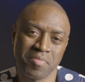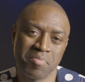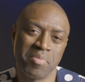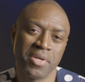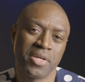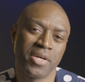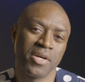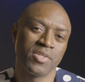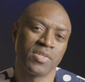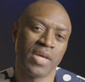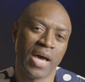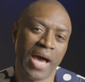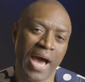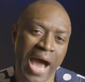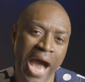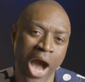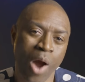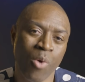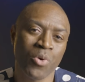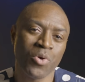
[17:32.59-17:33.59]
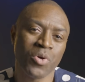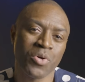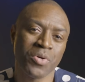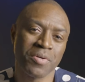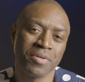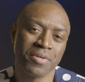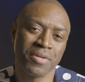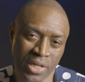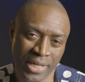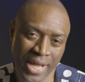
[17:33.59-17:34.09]
Because
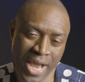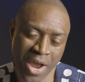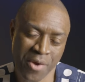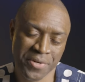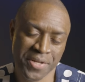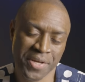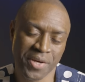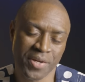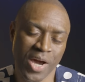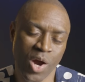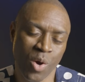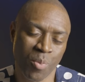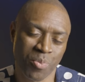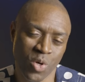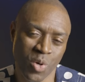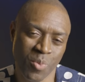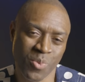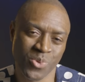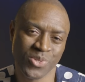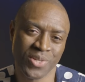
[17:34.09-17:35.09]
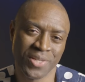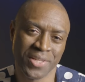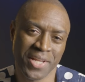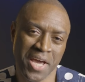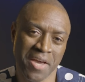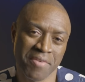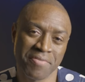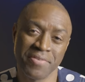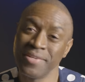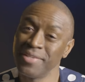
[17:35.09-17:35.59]
our clarity and our purpose in
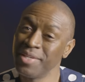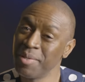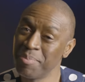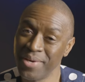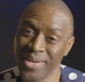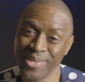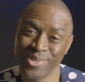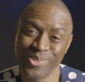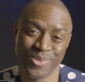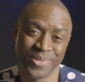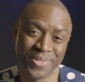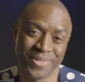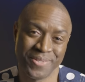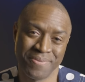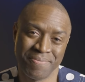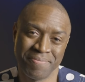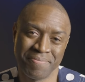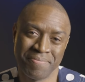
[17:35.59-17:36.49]
life depends on it.